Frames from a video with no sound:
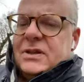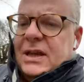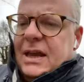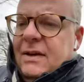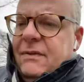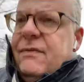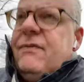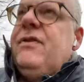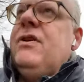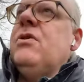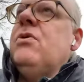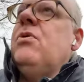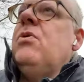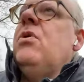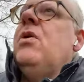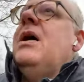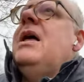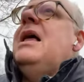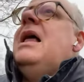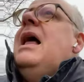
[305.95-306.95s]
If you're
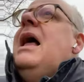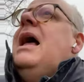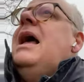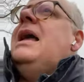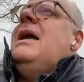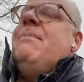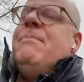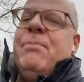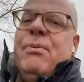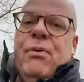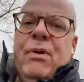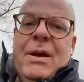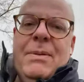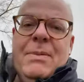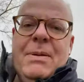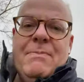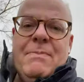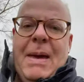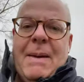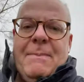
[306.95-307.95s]
a
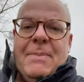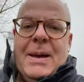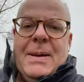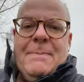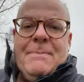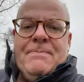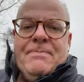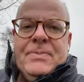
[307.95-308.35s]
premium member,